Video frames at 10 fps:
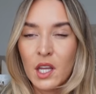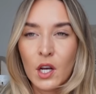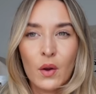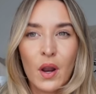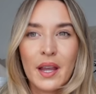You
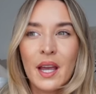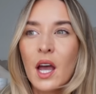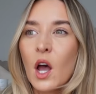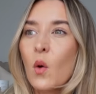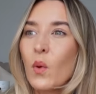know, like
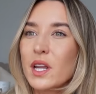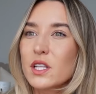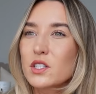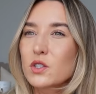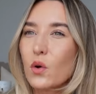when
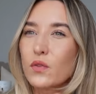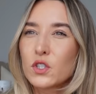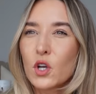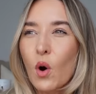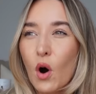it's sort of
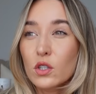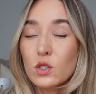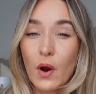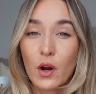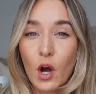too hot to
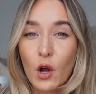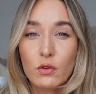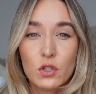wear a coat,